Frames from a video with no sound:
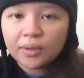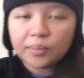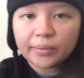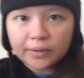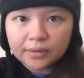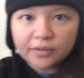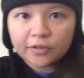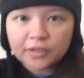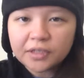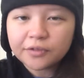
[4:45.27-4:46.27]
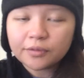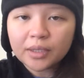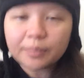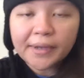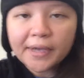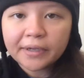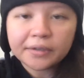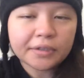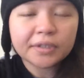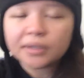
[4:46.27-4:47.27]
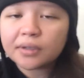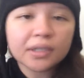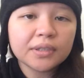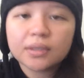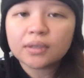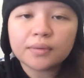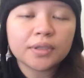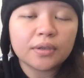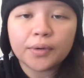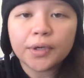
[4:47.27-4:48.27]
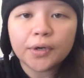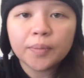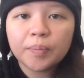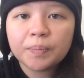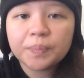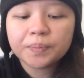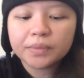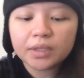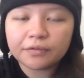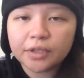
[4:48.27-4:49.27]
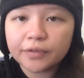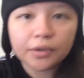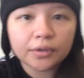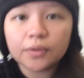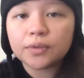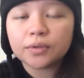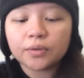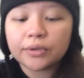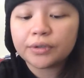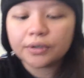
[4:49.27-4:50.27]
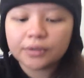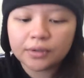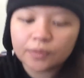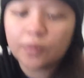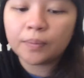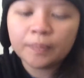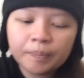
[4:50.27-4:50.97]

But as for my back and just that was a no-go. I've never done those two areas, so